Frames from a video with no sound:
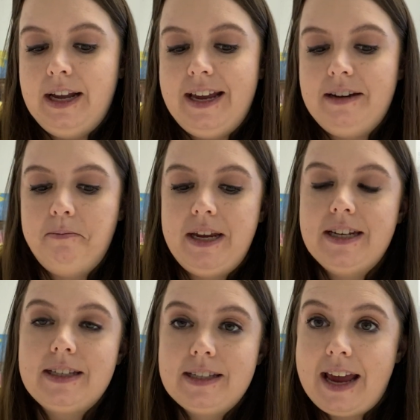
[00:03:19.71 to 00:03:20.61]
It
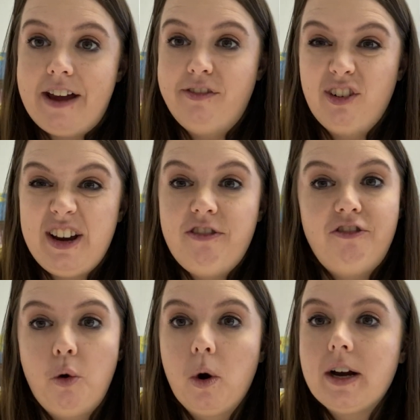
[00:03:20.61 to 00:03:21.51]
meets every
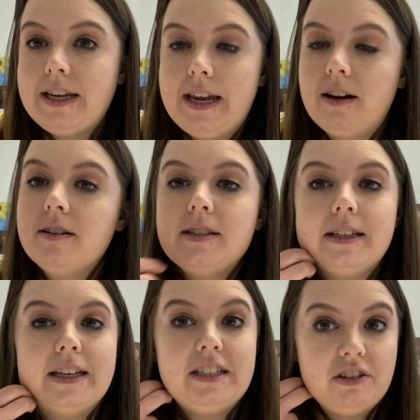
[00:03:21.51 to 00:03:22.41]
4 years
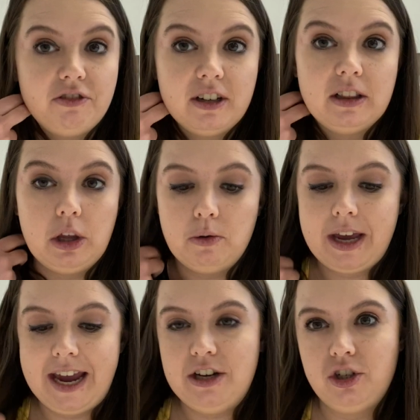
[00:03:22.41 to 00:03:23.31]
in a different
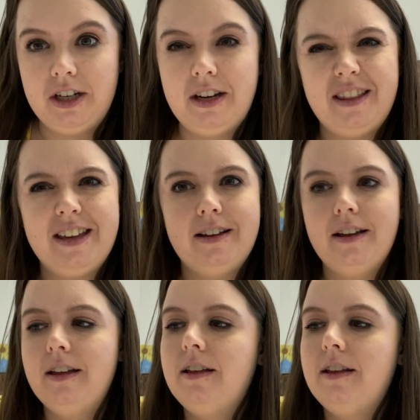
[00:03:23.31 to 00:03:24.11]
location. I think